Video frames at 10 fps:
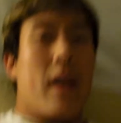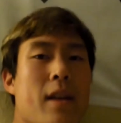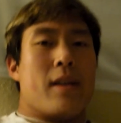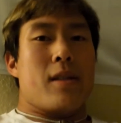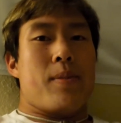
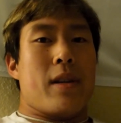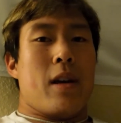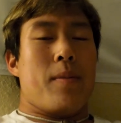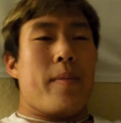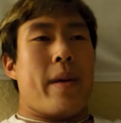has been
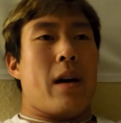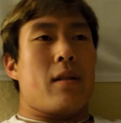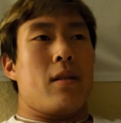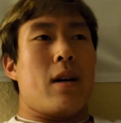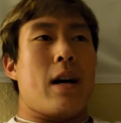helping me out
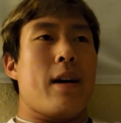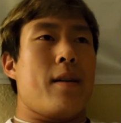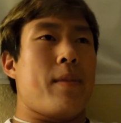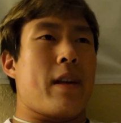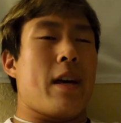a lot
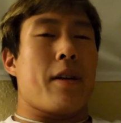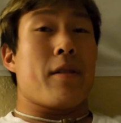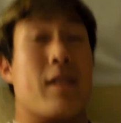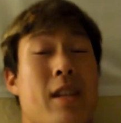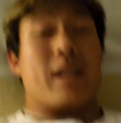on my
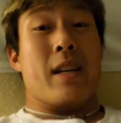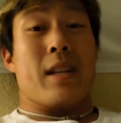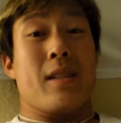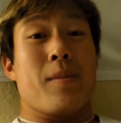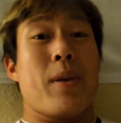calories,
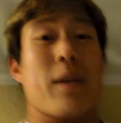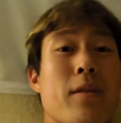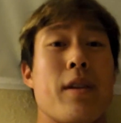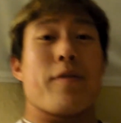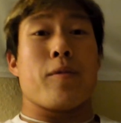and
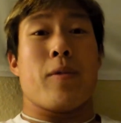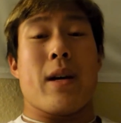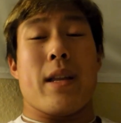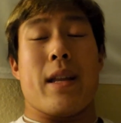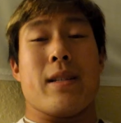apparently, from
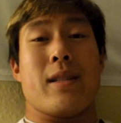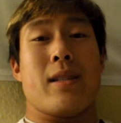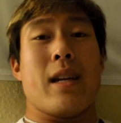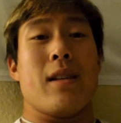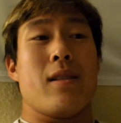what it
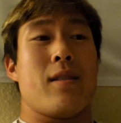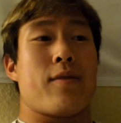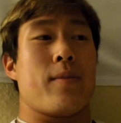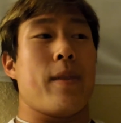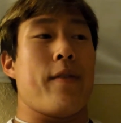says
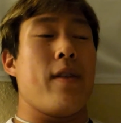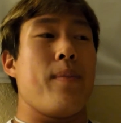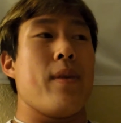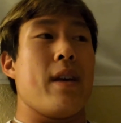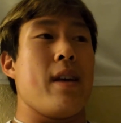from my
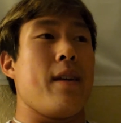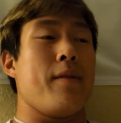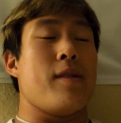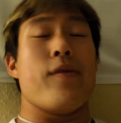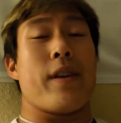Fitbit,
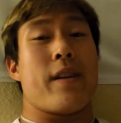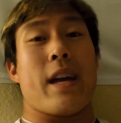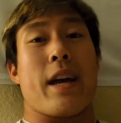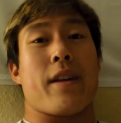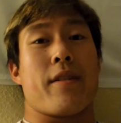it's very
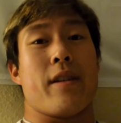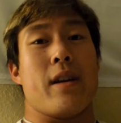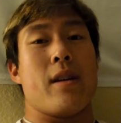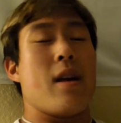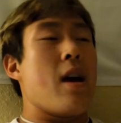
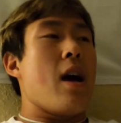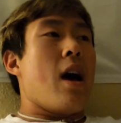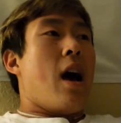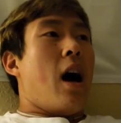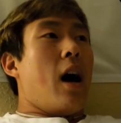accurate.
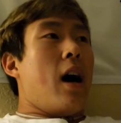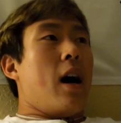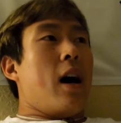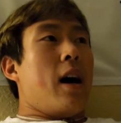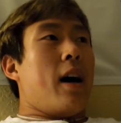
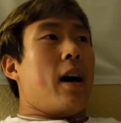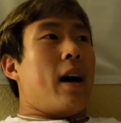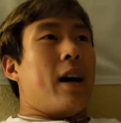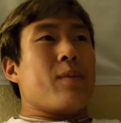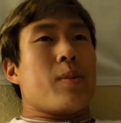Uh,
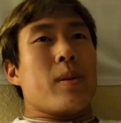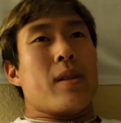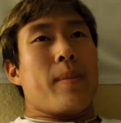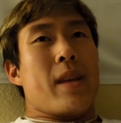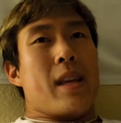I'm
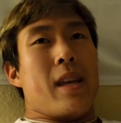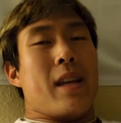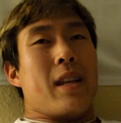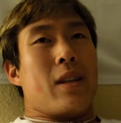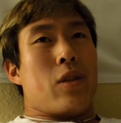supposed to be
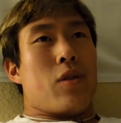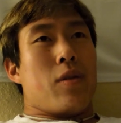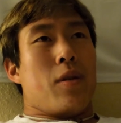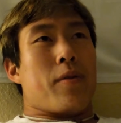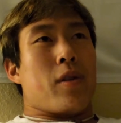eating
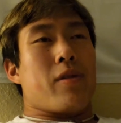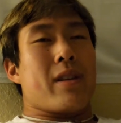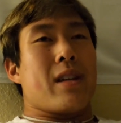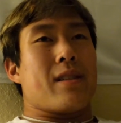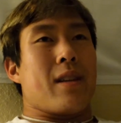over
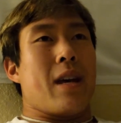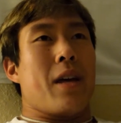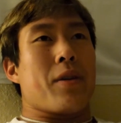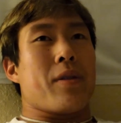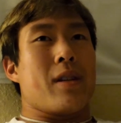3,000
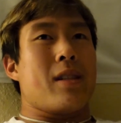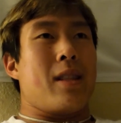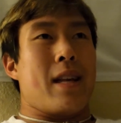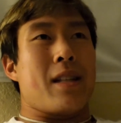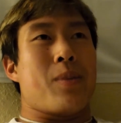calories,
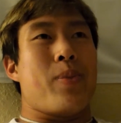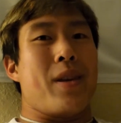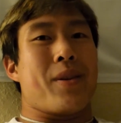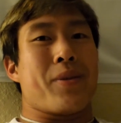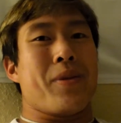and that's
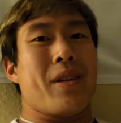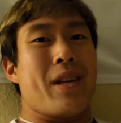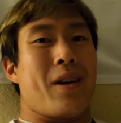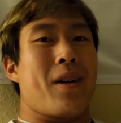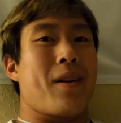been
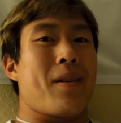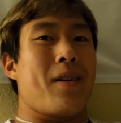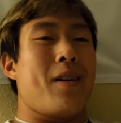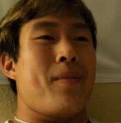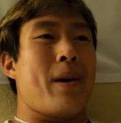really
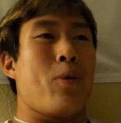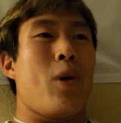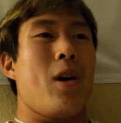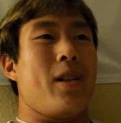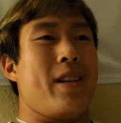hard on my
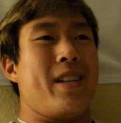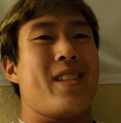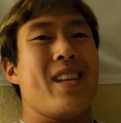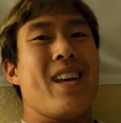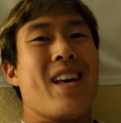
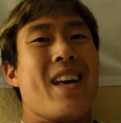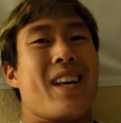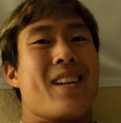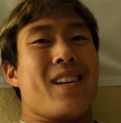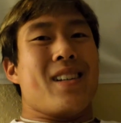wallet.
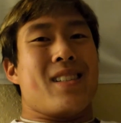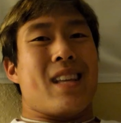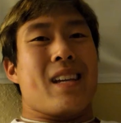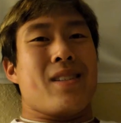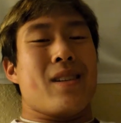
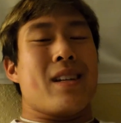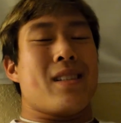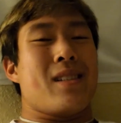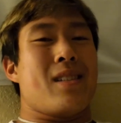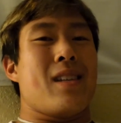Because, as you
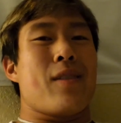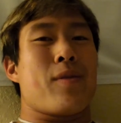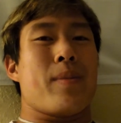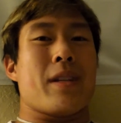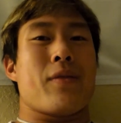guys can see
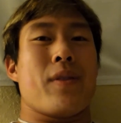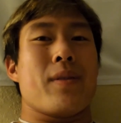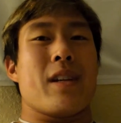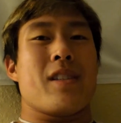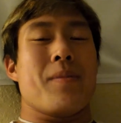from last
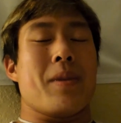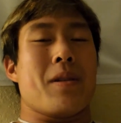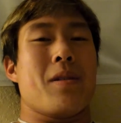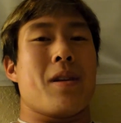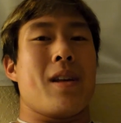few nights I've
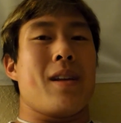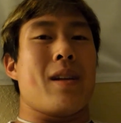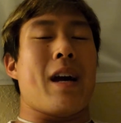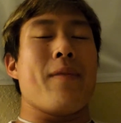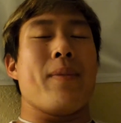been
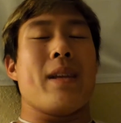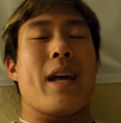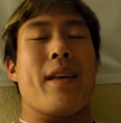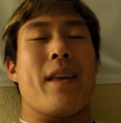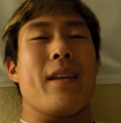cooking, I've been
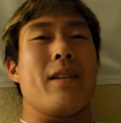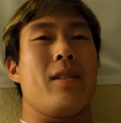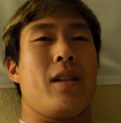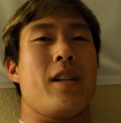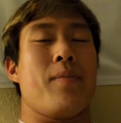eating
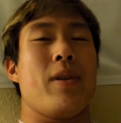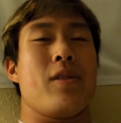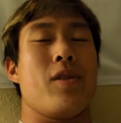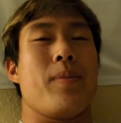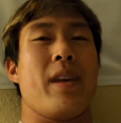a lot of
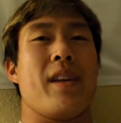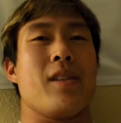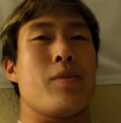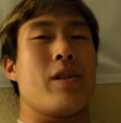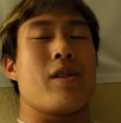pinto
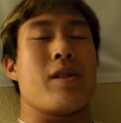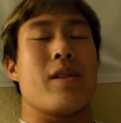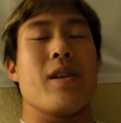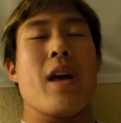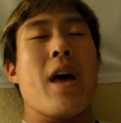beans, which
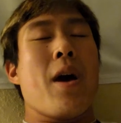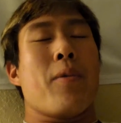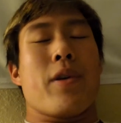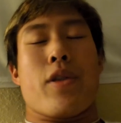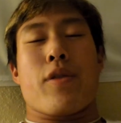are
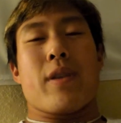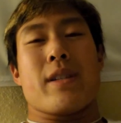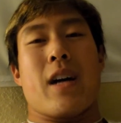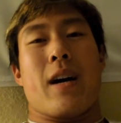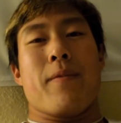one of the
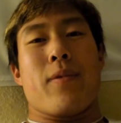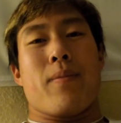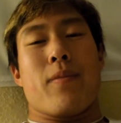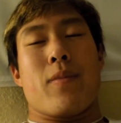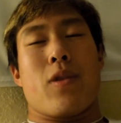three top
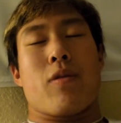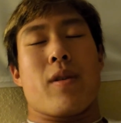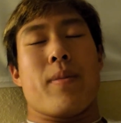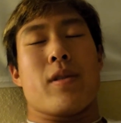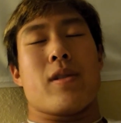
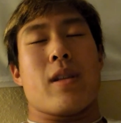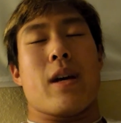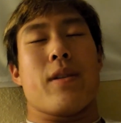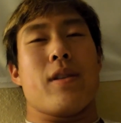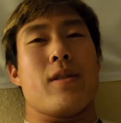three most
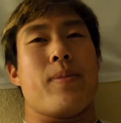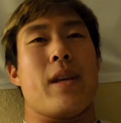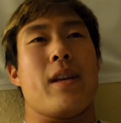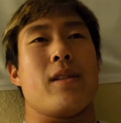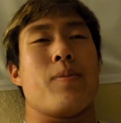healthiest
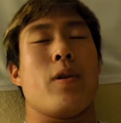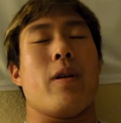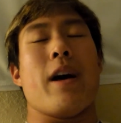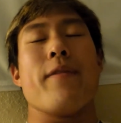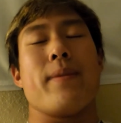beans.
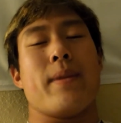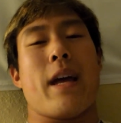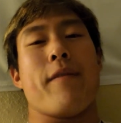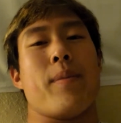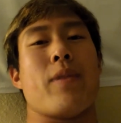Well, I've been
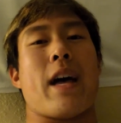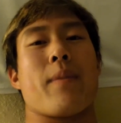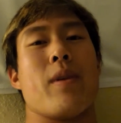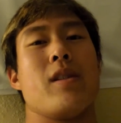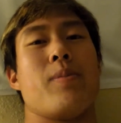having
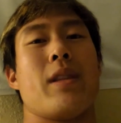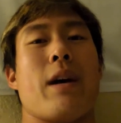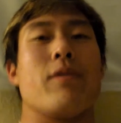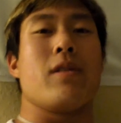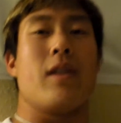black beans, but
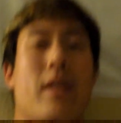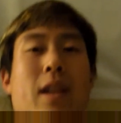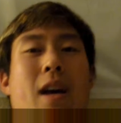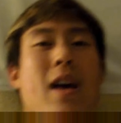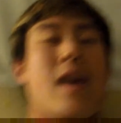that was
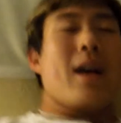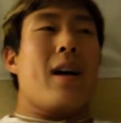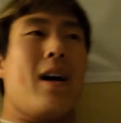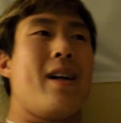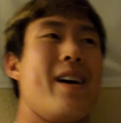on
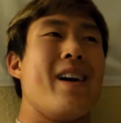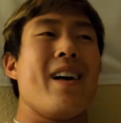uh,